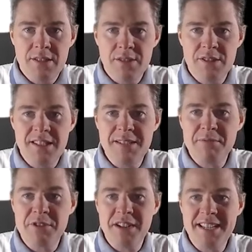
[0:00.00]
System
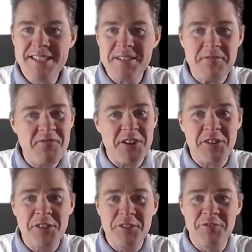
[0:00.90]
trace, very
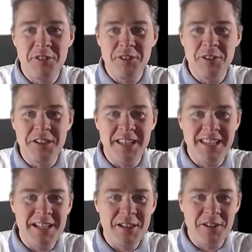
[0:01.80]
good for
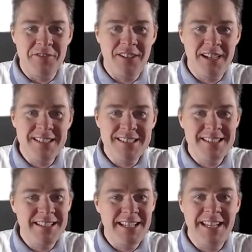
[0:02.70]
looking uh, log files.
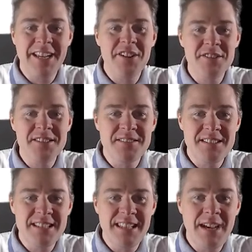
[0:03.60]
And I can't
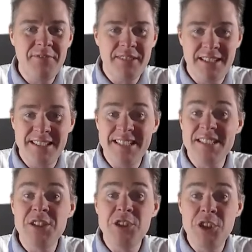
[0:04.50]
stress enough that
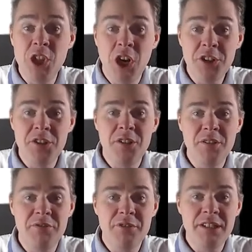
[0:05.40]
it's not a
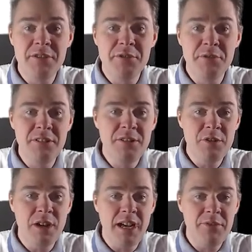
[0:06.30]
free tool. You
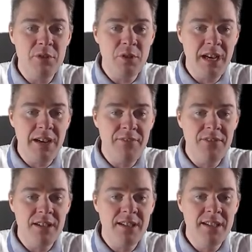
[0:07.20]
have to have
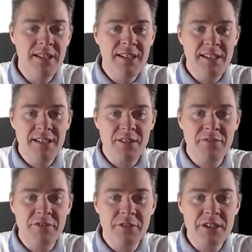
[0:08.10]
uh, a
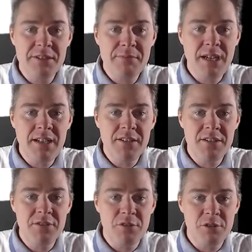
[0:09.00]
configuration
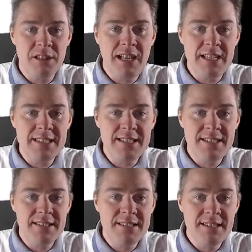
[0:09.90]
manager or
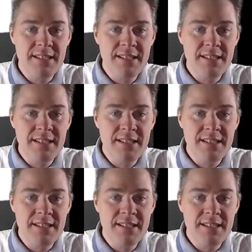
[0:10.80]
license.